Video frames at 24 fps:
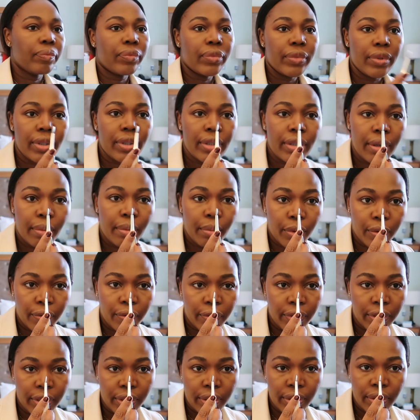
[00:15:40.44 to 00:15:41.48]
Some of
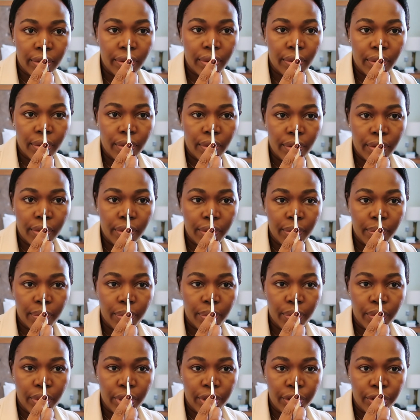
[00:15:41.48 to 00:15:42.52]
it on the
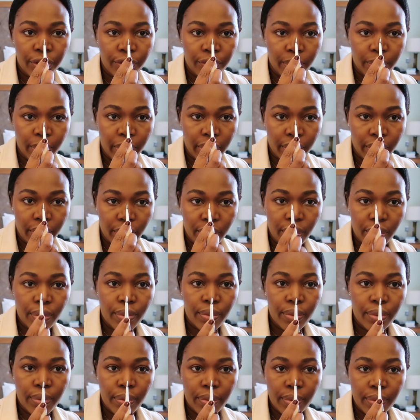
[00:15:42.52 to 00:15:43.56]
bridge of my
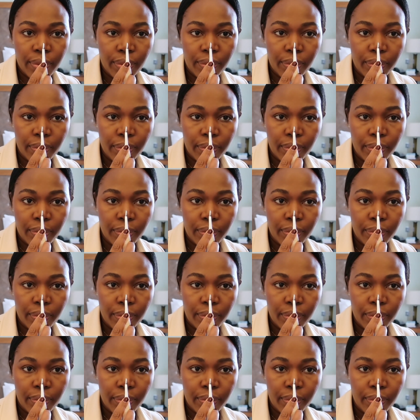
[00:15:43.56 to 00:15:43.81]
nose.